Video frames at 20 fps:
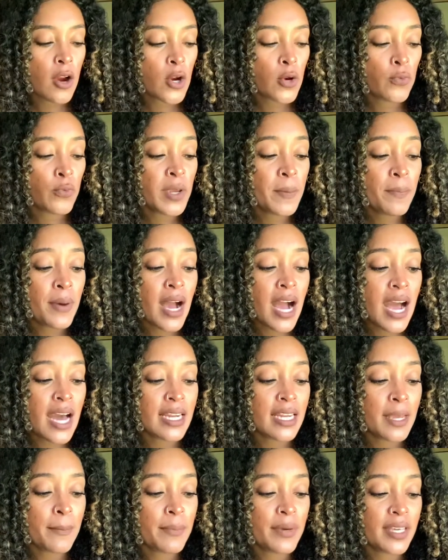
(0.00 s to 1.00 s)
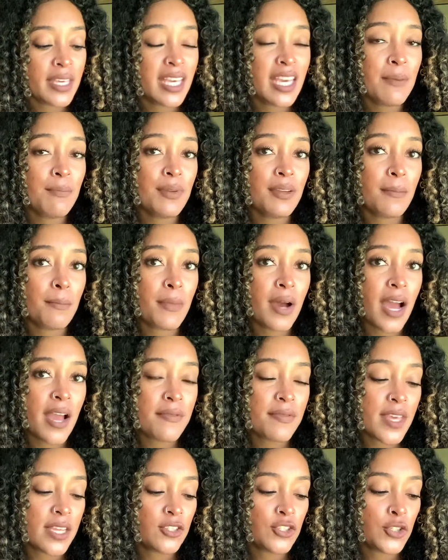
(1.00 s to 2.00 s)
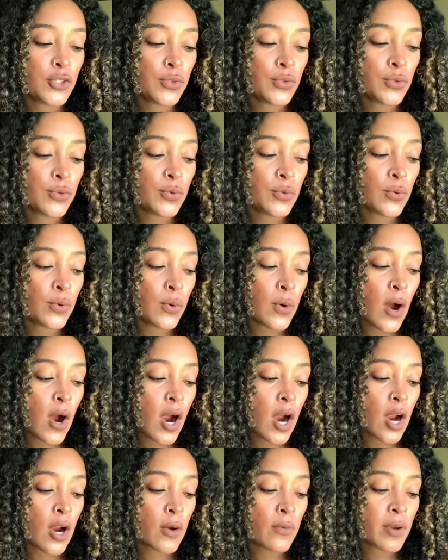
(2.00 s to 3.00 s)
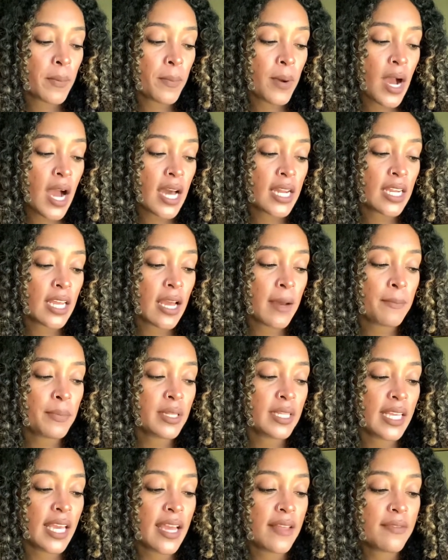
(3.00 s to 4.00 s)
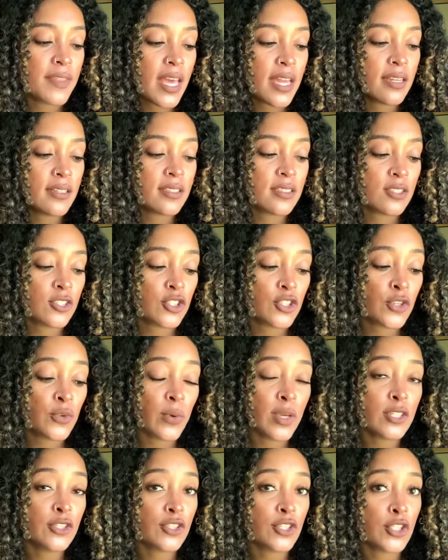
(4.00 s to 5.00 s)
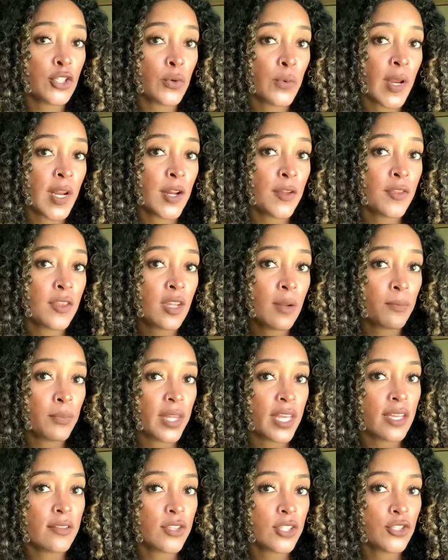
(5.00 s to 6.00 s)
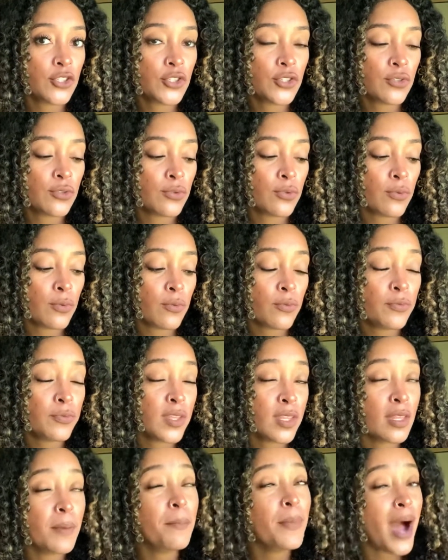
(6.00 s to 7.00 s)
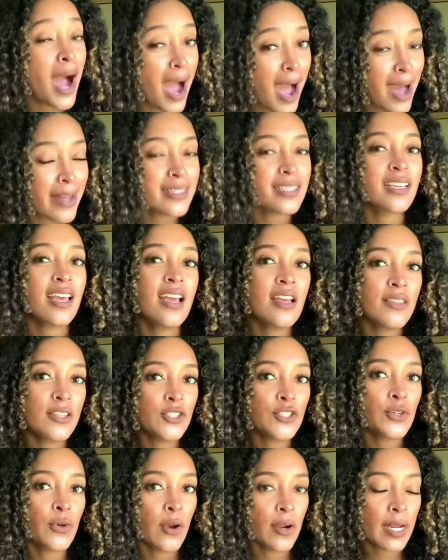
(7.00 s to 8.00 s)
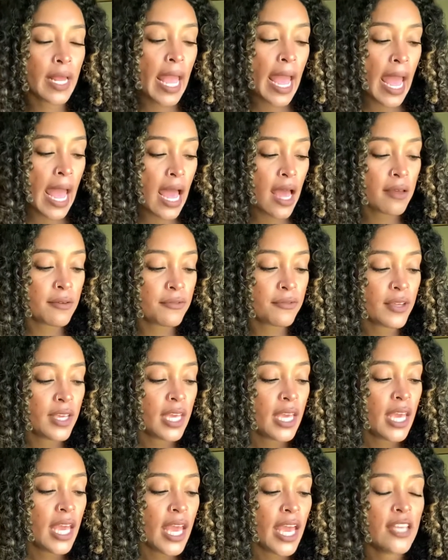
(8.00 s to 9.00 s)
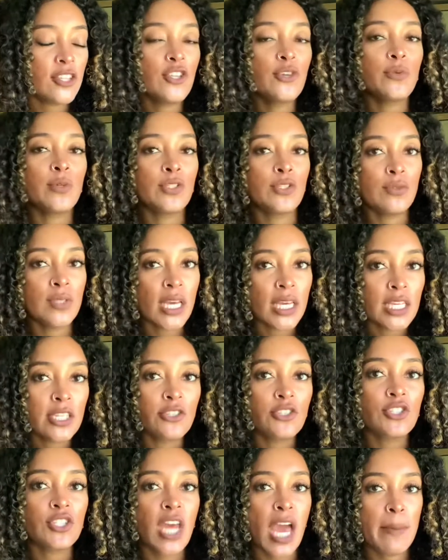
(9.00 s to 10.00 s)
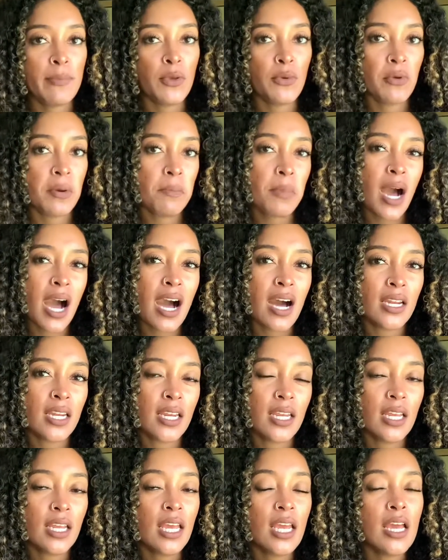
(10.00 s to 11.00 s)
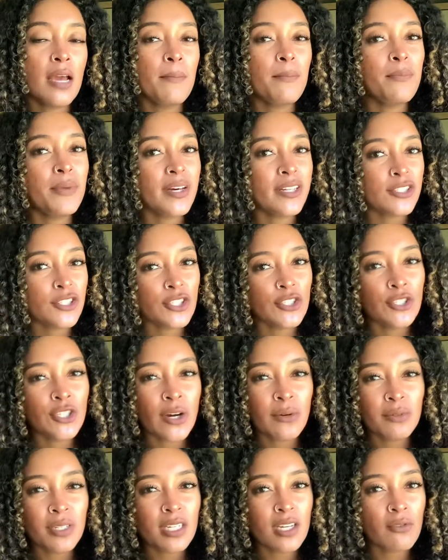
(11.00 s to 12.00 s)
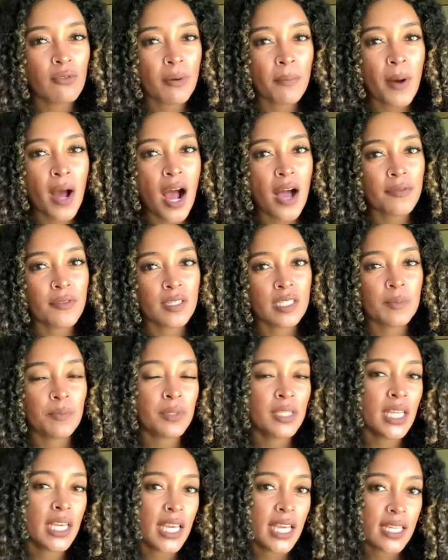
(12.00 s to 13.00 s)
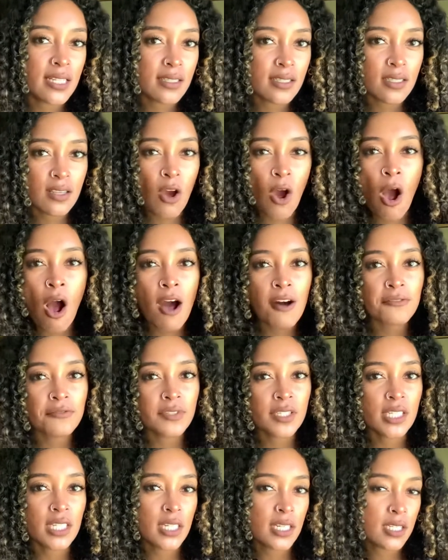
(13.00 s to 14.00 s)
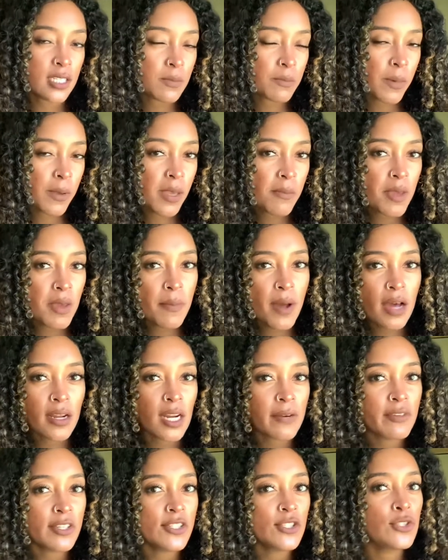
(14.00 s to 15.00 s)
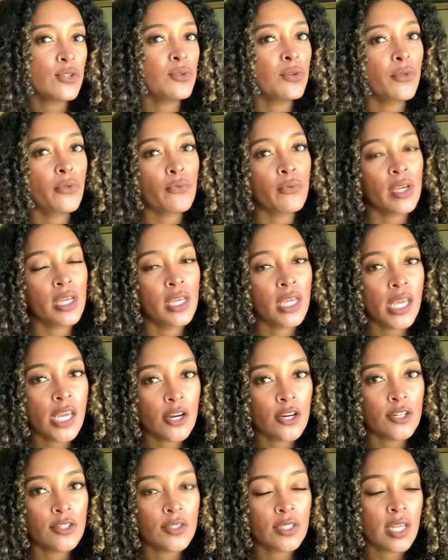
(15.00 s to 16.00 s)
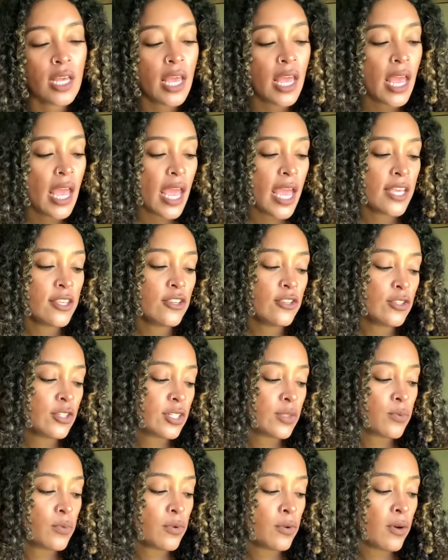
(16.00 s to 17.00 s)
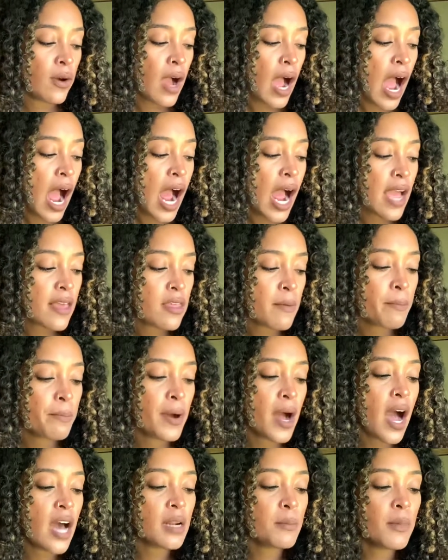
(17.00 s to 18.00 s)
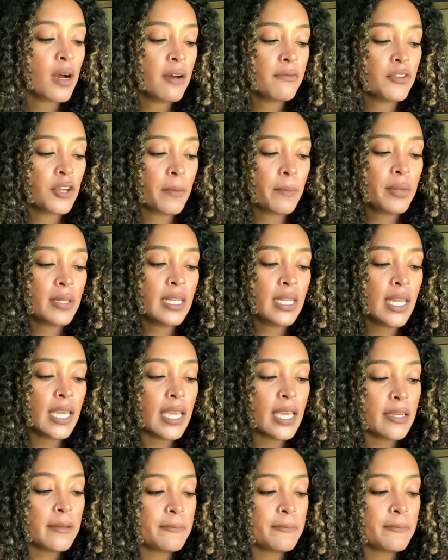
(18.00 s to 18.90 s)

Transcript: repotting, but keep it in mind that you are repotting a plant that's 2 inches greater than the pot that you already have, and you will do that each time you repot it. But you don't need to repot this plant often. It's maybe about every 2 to 3 years, and you just will eye the bottom of your plant,